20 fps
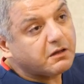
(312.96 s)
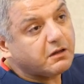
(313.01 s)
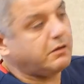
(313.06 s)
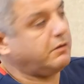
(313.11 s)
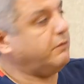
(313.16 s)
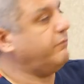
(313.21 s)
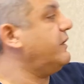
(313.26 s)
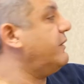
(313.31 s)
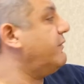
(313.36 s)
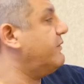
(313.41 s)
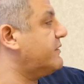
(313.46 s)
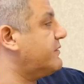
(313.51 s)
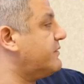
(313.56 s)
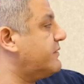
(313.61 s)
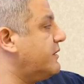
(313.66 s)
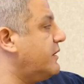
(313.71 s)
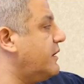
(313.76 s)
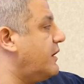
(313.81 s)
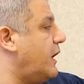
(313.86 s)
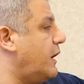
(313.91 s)
we will
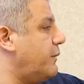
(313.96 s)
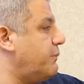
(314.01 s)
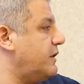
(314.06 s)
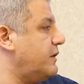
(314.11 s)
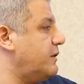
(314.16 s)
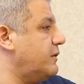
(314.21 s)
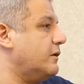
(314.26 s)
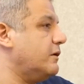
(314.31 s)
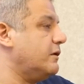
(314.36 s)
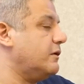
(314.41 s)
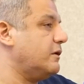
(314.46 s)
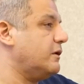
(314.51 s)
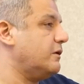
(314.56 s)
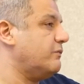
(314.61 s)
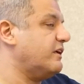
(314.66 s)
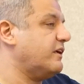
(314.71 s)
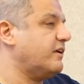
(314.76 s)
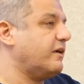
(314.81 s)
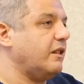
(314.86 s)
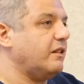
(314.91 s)
see. I mean,
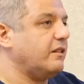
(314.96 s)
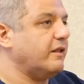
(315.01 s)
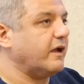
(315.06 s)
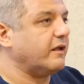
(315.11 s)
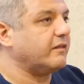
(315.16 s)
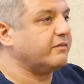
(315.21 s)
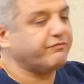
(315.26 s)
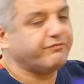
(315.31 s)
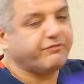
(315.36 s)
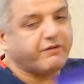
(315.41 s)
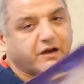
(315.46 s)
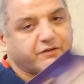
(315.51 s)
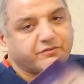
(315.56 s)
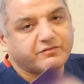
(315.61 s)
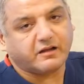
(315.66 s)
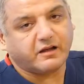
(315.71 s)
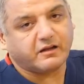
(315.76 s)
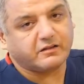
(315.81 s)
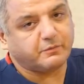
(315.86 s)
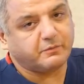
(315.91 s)
we can length 5
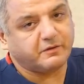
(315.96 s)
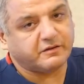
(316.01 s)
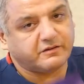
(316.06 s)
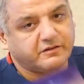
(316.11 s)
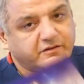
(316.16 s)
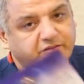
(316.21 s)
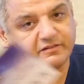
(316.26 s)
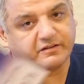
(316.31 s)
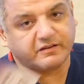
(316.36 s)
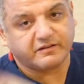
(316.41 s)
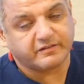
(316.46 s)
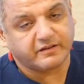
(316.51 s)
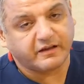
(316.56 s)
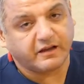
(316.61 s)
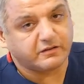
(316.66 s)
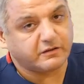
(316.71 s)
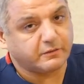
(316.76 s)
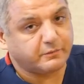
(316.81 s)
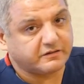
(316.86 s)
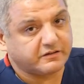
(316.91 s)
centimeters, 6
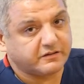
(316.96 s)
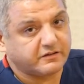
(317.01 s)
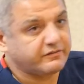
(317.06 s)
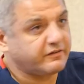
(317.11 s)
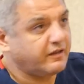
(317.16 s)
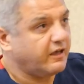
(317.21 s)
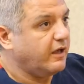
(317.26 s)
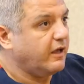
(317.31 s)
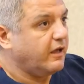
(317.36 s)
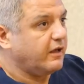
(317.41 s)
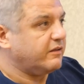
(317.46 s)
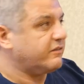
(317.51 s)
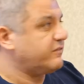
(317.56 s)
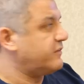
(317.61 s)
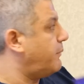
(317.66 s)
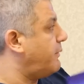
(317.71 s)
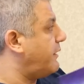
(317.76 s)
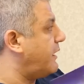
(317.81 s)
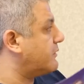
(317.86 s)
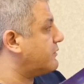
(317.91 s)
centimeters. It's
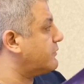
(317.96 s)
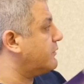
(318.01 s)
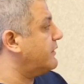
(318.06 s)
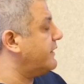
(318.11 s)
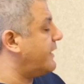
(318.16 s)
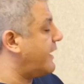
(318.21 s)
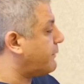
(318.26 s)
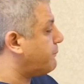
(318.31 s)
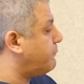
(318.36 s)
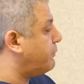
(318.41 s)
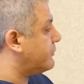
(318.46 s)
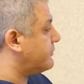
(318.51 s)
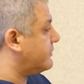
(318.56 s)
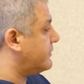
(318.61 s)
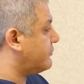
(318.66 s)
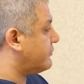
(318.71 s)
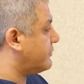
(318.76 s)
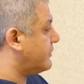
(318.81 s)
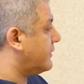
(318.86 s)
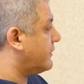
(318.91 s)
about the leg
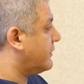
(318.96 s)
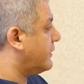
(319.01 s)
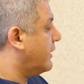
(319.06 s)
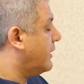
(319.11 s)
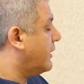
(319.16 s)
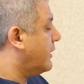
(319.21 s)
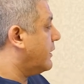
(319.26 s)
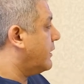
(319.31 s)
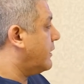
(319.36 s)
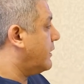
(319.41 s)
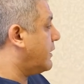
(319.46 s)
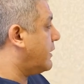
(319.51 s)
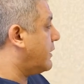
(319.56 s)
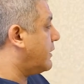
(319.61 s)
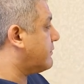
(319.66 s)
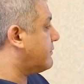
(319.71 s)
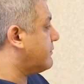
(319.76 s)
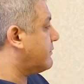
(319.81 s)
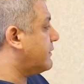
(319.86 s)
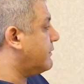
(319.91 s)
position.
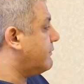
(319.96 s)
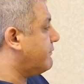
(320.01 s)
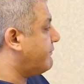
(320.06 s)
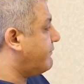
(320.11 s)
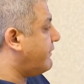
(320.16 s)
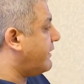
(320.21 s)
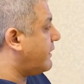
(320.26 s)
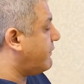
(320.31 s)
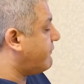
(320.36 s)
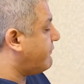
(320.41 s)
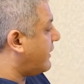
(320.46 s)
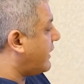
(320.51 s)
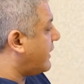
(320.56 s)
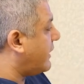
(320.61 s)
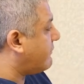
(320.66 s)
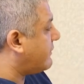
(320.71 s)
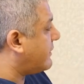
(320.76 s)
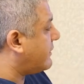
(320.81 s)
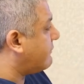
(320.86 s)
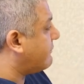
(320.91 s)
And
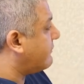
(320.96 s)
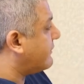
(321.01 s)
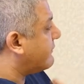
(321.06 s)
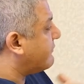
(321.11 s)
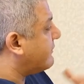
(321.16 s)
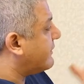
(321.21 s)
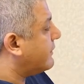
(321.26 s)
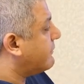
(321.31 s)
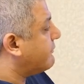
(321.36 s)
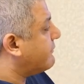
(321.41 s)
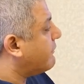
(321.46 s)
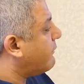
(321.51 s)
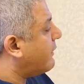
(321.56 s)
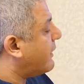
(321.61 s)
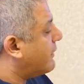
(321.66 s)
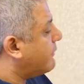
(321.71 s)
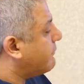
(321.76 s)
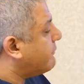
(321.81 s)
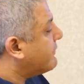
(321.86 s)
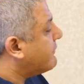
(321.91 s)
whenever we
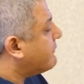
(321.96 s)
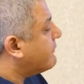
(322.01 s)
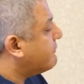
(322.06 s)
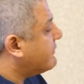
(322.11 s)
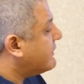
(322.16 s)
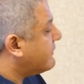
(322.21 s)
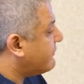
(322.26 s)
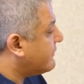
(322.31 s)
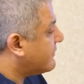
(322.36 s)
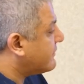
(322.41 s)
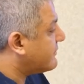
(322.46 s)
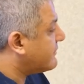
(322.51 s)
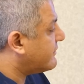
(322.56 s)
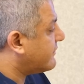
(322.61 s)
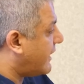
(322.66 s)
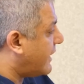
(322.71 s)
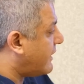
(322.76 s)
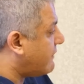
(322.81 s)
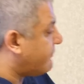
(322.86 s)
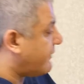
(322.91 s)
feel
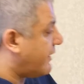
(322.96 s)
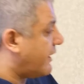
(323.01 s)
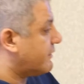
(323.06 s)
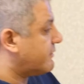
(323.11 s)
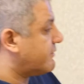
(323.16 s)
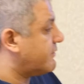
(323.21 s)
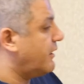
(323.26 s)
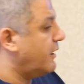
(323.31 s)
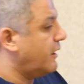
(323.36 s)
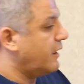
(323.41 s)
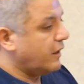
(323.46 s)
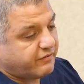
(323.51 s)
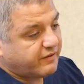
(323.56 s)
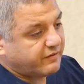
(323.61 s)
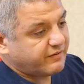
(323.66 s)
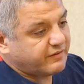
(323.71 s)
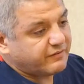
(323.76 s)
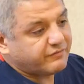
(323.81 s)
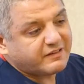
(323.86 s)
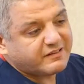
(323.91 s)
safe and
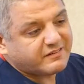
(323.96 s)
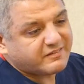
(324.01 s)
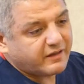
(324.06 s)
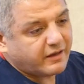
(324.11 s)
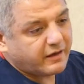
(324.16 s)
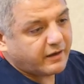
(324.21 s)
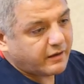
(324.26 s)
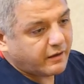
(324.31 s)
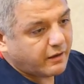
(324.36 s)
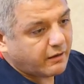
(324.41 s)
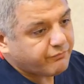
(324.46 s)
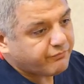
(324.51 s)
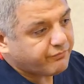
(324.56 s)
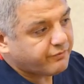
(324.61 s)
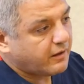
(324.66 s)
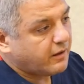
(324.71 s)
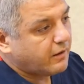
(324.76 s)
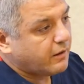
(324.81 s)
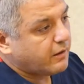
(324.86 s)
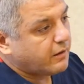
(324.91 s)
we say enough,
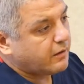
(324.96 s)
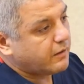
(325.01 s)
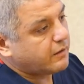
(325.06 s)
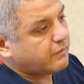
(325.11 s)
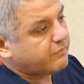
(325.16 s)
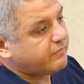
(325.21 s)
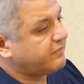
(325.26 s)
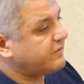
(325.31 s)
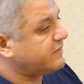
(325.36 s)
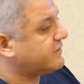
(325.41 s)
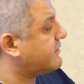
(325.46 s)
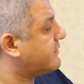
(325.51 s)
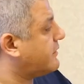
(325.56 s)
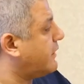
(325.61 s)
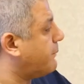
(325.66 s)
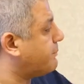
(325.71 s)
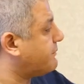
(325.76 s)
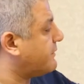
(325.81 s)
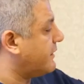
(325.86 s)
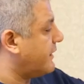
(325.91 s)
we will
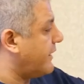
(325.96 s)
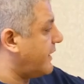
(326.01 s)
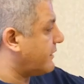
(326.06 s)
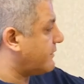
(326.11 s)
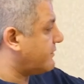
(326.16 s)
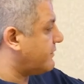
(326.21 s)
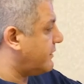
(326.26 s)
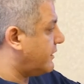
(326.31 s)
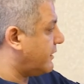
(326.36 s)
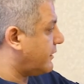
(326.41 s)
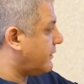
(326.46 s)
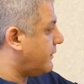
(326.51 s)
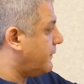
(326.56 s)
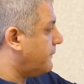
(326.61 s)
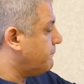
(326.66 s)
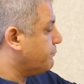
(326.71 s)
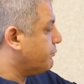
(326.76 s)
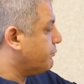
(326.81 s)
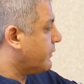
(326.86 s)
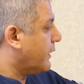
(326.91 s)
stop the lengthening
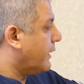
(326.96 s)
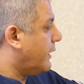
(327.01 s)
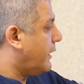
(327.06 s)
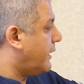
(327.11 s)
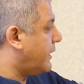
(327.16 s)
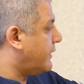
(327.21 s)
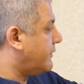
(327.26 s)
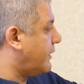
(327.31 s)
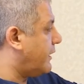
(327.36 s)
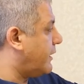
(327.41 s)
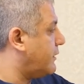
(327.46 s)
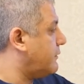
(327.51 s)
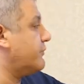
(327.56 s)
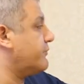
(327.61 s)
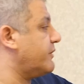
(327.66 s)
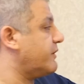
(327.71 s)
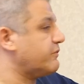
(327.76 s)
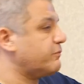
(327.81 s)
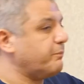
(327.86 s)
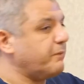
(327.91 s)
and then
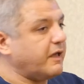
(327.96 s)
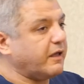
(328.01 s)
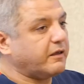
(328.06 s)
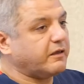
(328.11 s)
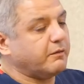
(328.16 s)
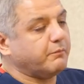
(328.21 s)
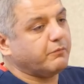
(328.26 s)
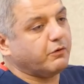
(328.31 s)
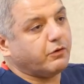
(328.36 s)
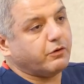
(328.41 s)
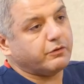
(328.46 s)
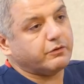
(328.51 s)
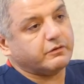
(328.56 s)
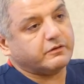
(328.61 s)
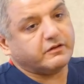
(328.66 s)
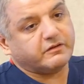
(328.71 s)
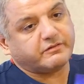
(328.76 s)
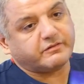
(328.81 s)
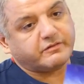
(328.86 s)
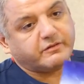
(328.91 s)
just make him on
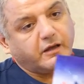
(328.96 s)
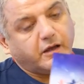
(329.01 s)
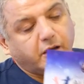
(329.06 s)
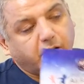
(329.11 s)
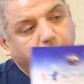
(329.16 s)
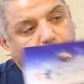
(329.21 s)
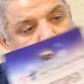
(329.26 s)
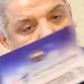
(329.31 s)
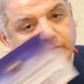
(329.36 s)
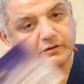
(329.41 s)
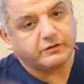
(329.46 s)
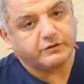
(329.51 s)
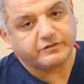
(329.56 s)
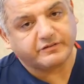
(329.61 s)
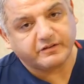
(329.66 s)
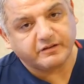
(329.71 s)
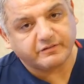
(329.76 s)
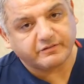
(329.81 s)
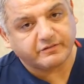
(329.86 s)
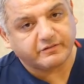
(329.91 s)
this
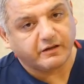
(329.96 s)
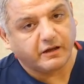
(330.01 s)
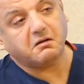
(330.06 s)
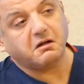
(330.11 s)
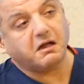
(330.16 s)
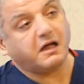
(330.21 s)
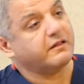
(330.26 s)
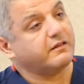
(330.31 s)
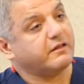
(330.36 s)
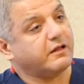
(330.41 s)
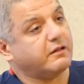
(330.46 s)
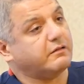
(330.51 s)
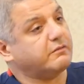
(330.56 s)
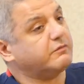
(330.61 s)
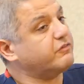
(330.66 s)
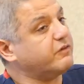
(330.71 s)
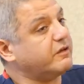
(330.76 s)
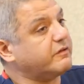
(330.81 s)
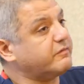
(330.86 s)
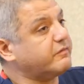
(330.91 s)
orthosis and
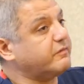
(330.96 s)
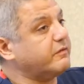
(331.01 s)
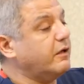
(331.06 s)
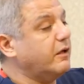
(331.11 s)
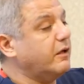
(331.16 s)
then just